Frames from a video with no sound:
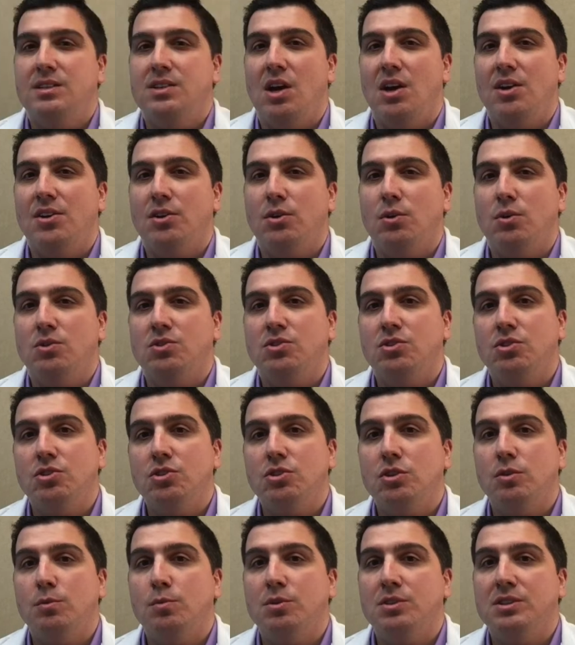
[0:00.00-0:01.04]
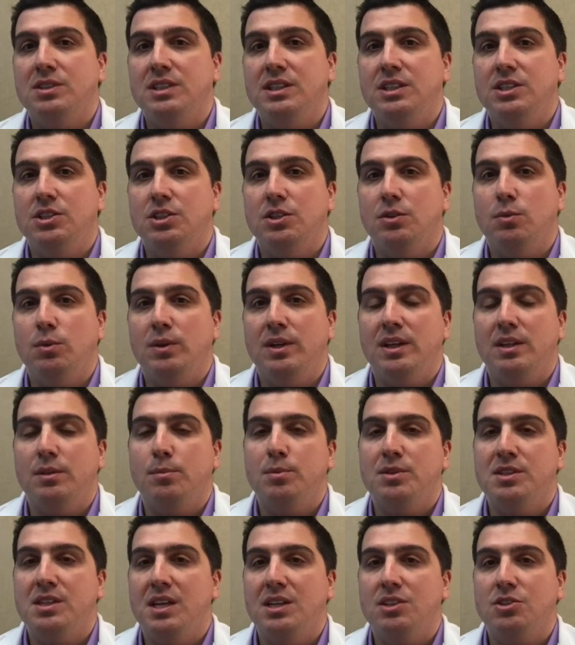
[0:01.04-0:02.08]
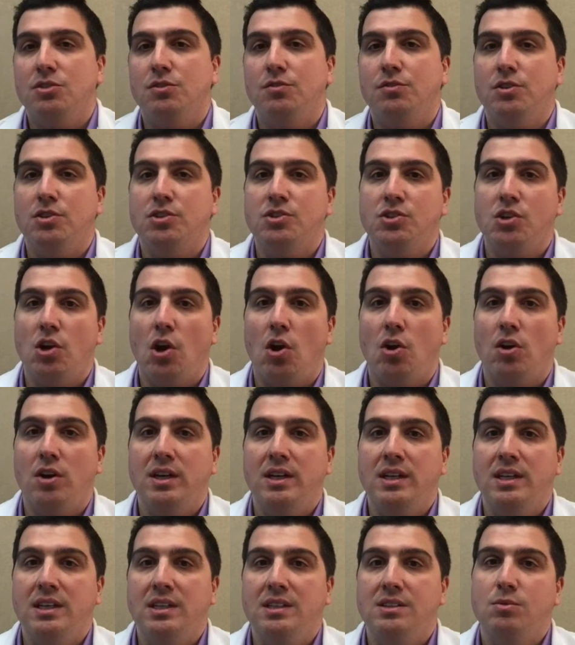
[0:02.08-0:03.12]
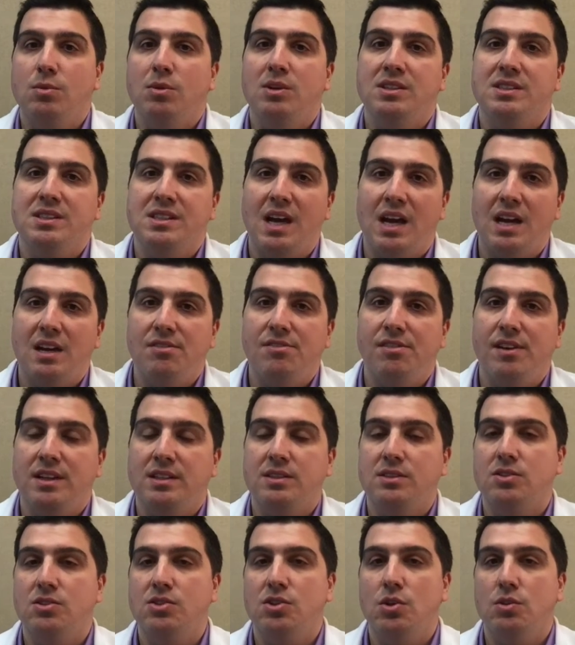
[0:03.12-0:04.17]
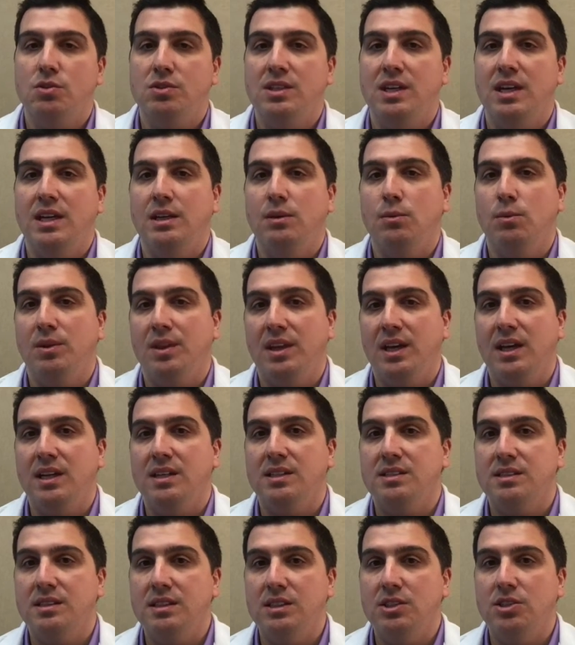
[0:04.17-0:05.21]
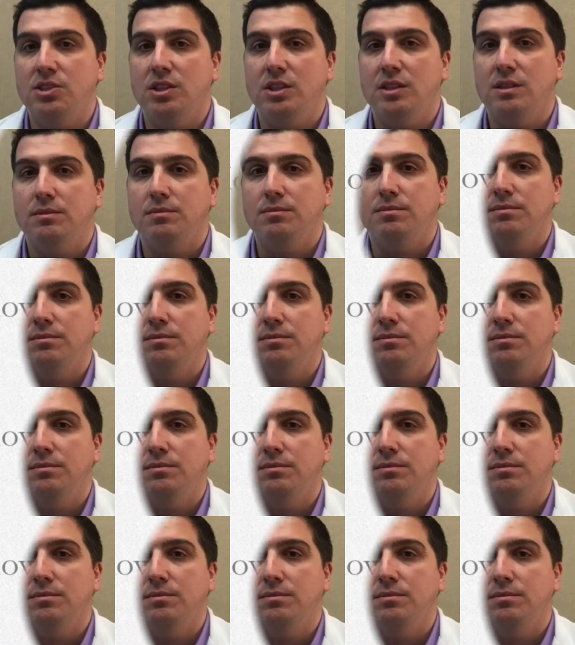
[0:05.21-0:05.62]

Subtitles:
to undergo a surgical procedure with potential for scarring as well as side effects associated with anesthesia.